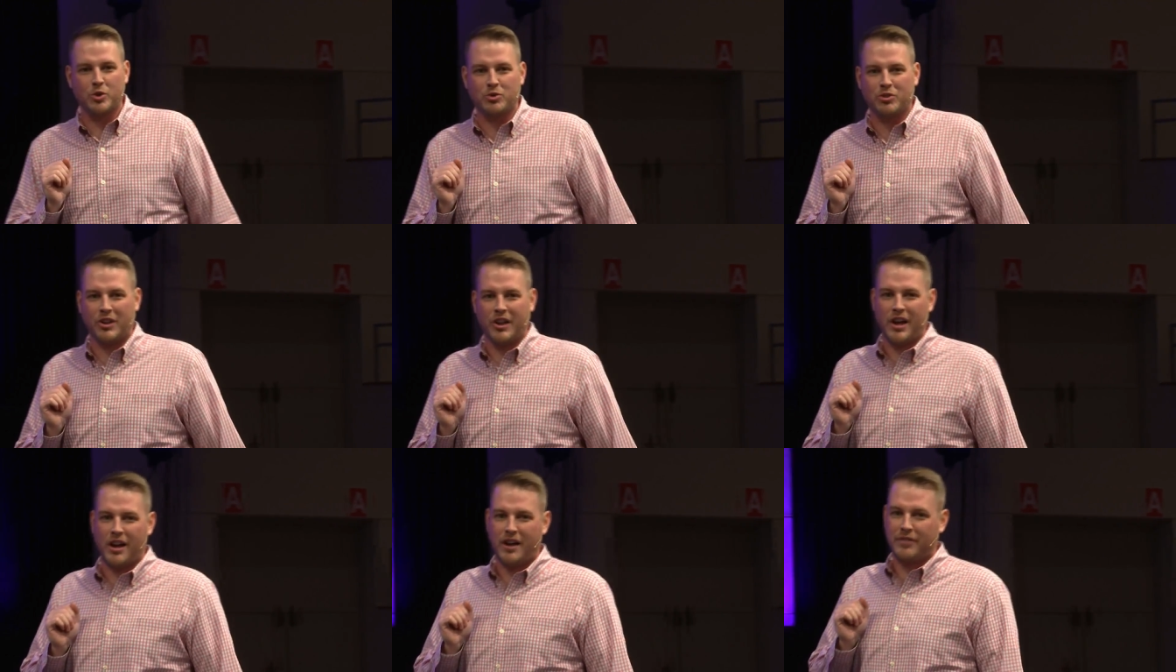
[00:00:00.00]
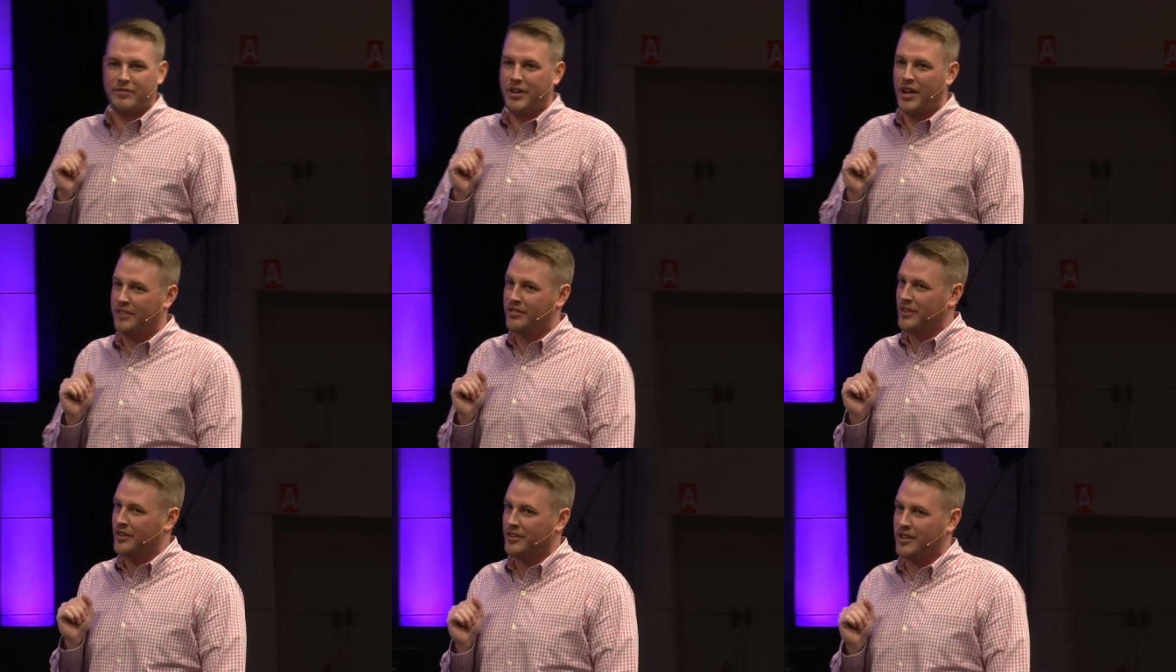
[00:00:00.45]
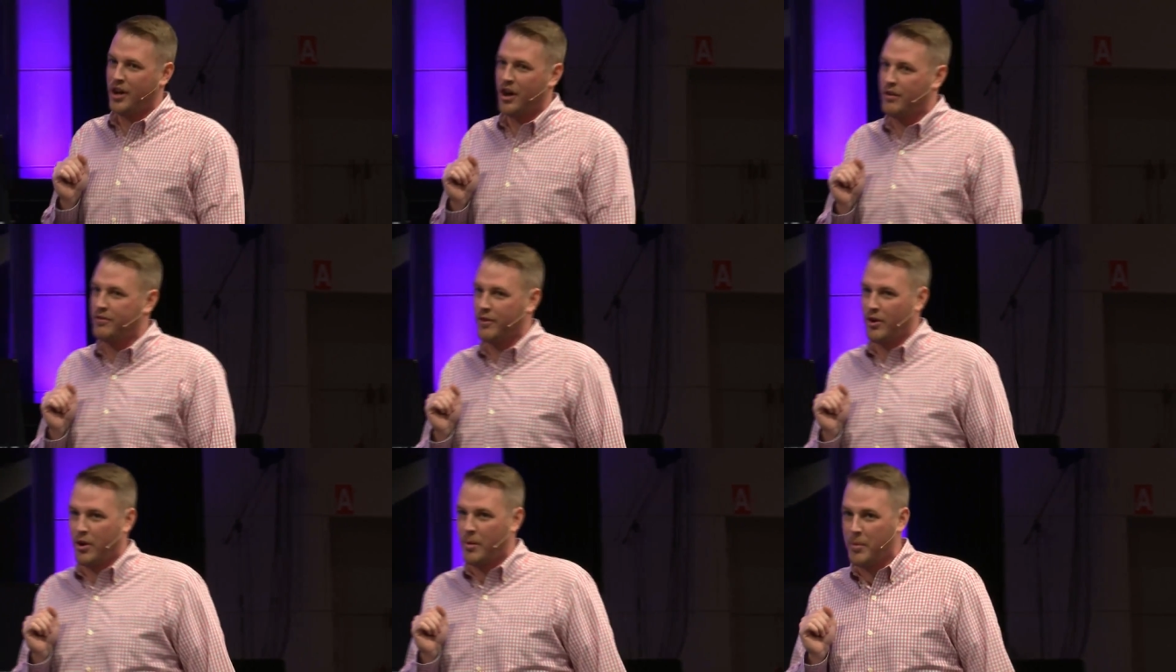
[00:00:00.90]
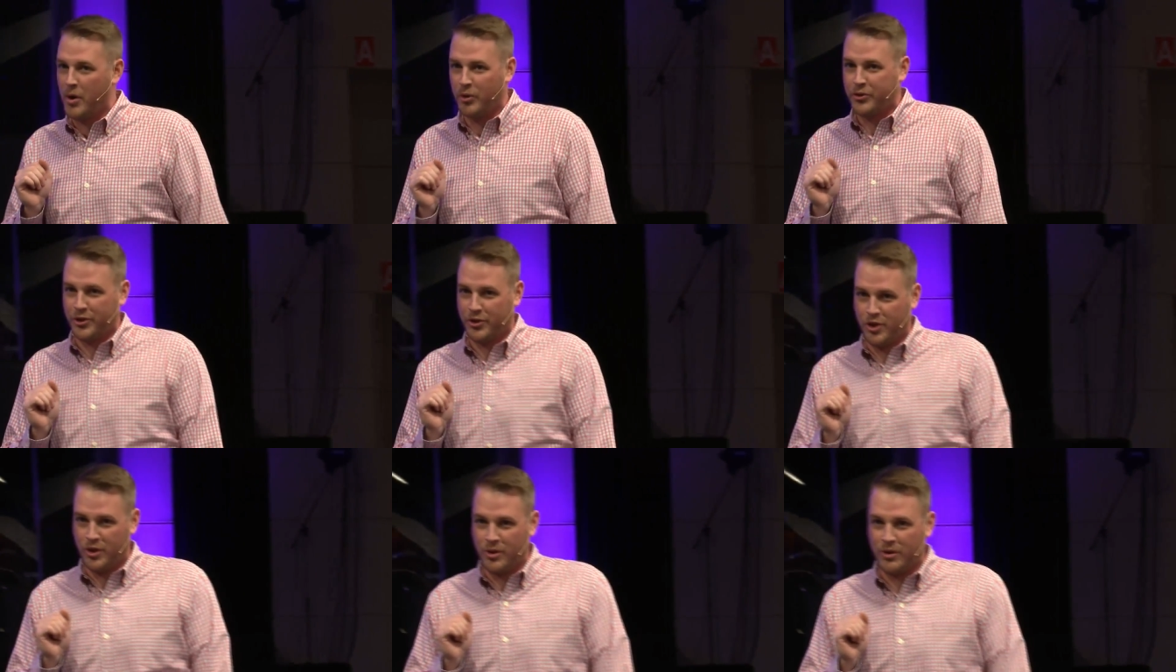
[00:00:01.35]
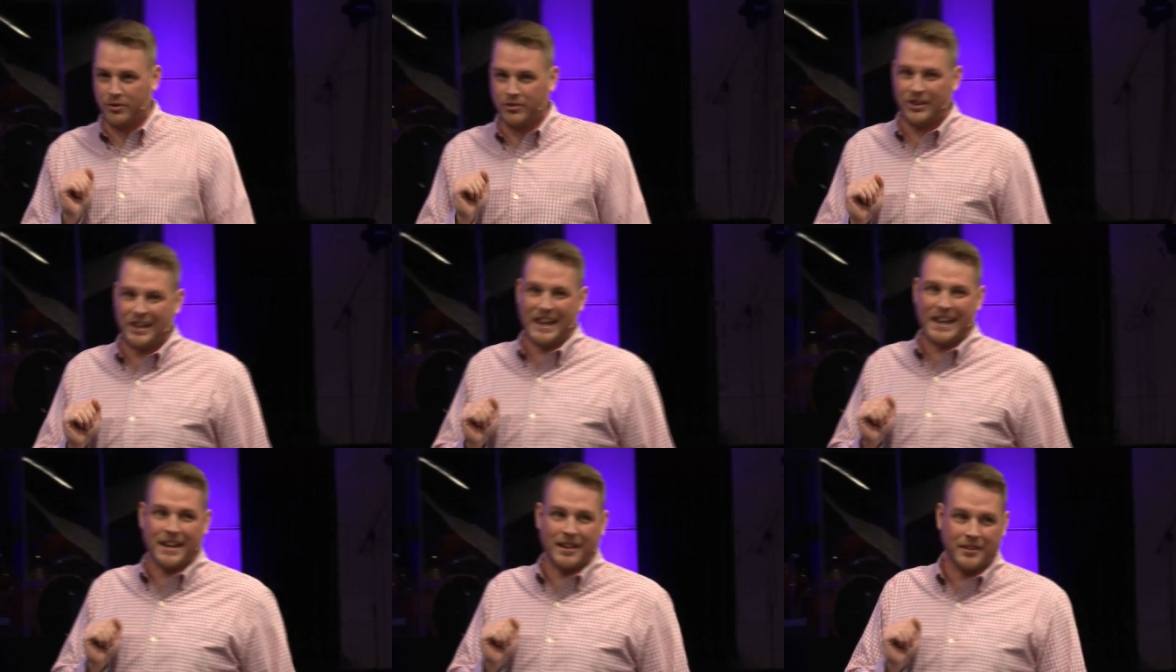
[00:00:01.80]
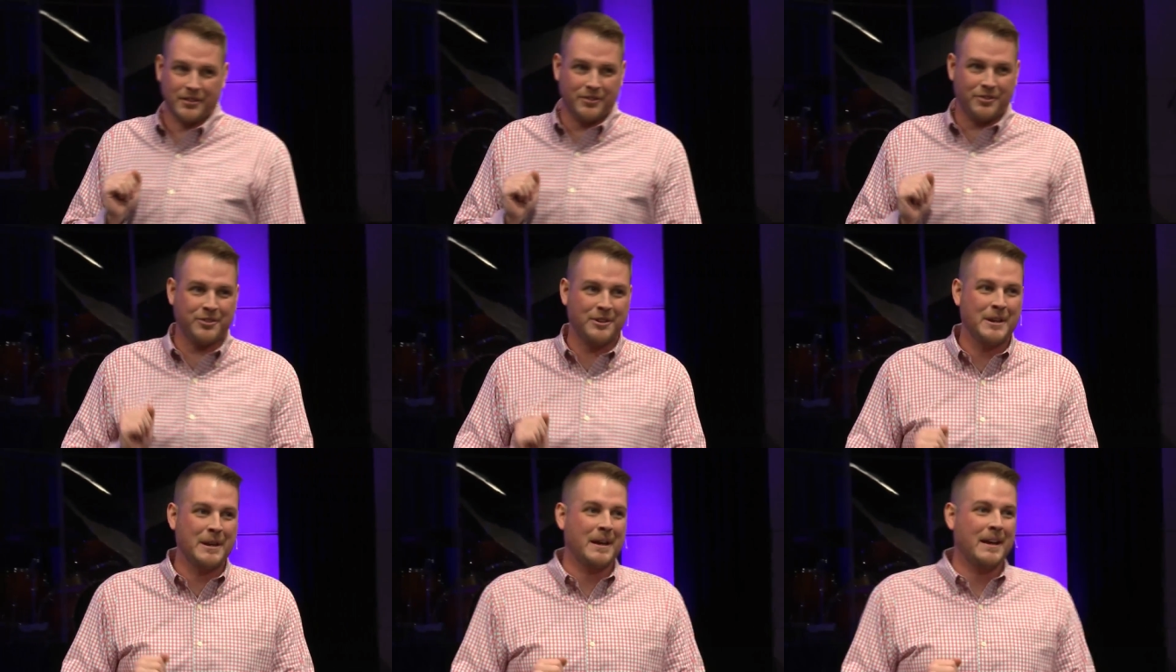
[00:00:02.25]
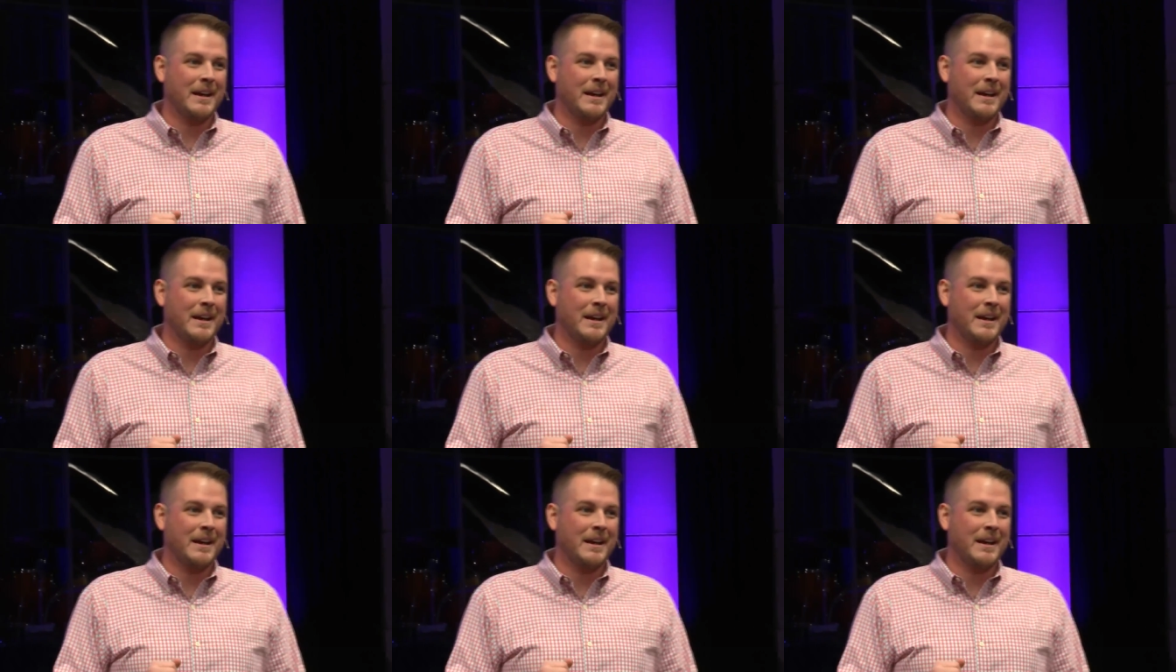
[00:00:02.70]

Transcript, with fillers: whose love doesn't cover a multitude of sins,